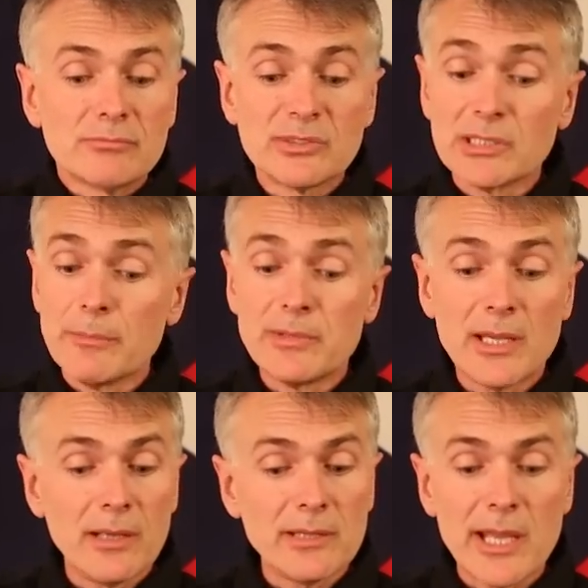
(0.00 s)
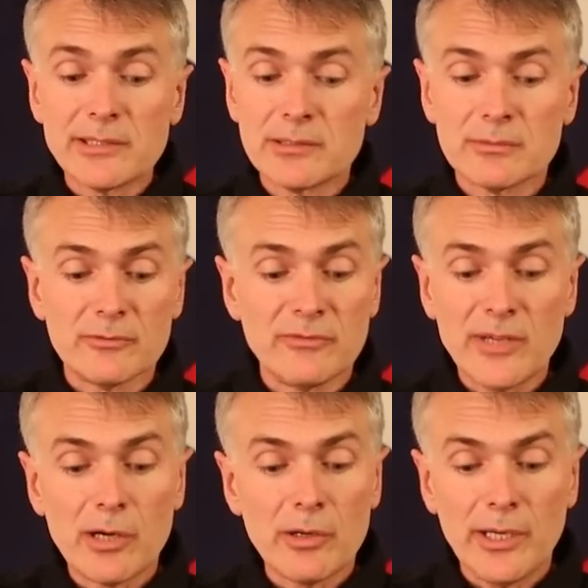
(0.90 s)
something that's
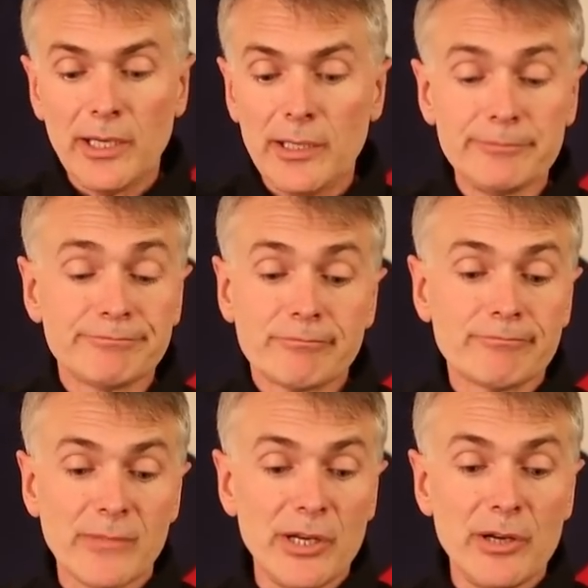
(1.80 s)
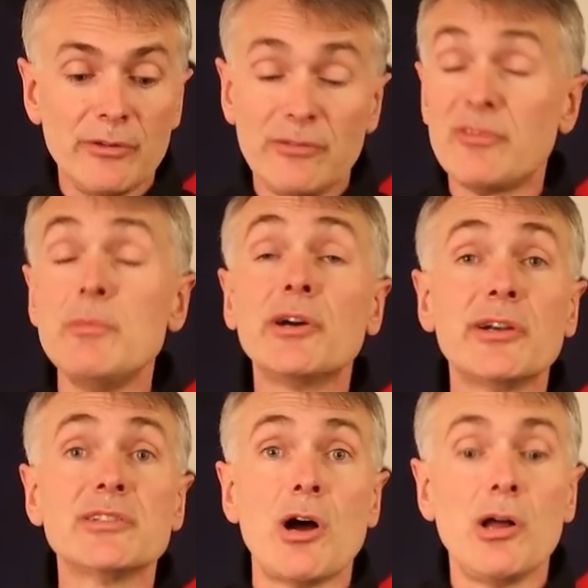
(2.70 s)
very,
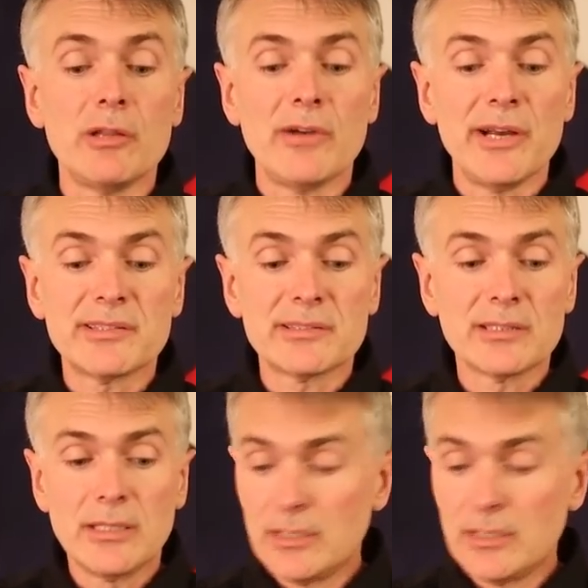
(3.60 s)
familiar to all of us.